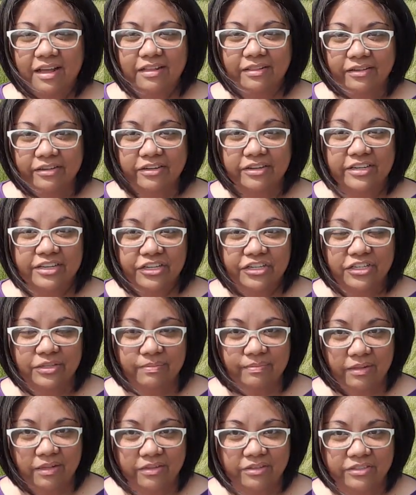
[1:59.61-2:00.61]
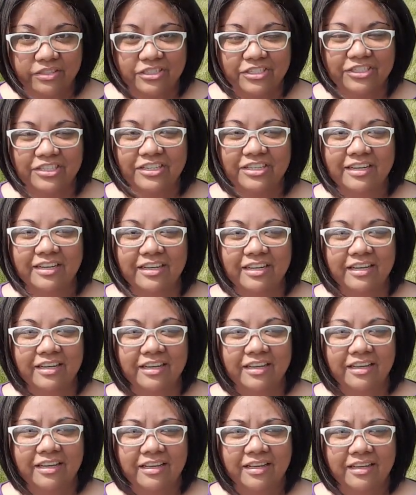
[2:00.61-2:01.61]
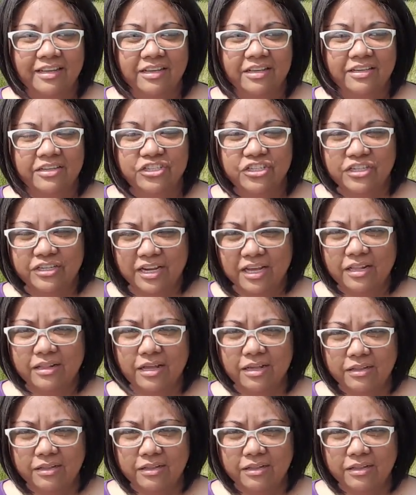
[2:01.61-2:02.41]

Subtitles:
Allure Edition Blanche, Chanel